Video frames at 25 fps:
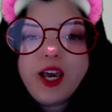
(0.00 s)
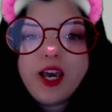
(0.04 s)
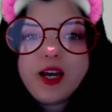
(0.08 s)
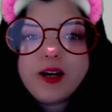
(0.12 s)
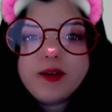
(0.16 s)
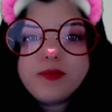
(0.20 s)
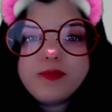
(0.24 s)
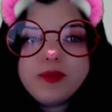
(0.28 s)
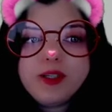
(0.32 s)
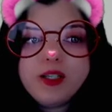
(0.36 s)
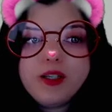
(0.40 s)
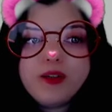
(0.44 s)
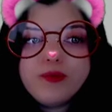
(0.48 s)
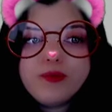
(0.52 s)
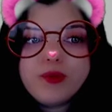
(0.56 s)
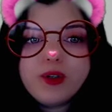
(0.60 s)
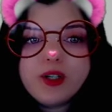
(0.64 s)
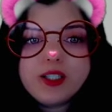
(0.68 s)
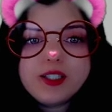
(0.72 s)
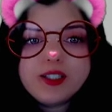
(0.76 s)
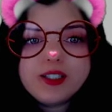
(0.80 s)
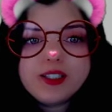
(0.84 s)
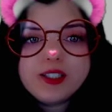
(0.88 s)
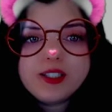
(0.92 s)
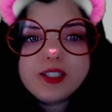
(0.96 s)
How many
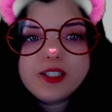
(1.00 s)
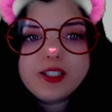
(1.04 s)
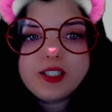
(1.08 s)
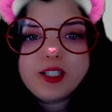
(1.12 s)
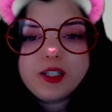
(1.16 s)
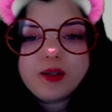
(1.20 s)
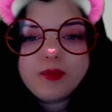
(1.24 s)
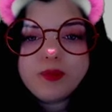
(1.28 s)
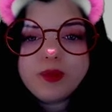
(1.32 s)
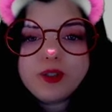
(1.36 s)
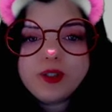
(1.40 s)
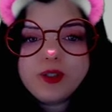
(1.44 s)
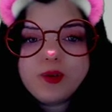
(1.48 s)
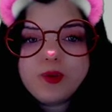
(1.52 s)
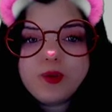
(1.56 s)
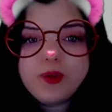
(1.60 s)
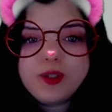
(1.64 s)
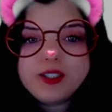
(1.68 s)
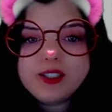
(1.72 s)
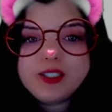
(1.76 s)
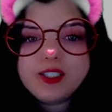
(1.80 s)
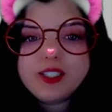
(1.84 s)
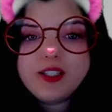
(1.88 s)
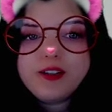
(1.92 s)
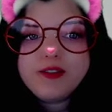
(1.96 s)
ones in the number
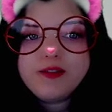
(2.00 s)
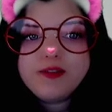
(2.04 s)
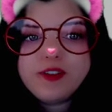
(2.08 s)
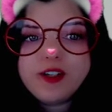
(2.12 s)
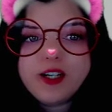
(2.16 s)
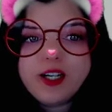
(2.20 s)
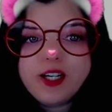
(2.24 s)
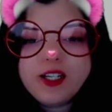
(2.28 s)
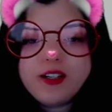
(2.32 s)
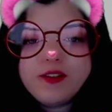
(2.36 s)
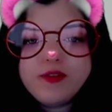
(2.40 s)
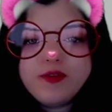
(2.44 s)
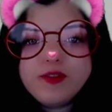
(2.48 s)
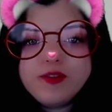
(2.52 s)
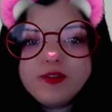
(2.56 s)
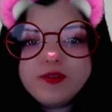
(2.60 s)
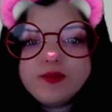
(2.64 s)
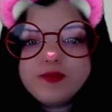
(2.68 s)
25?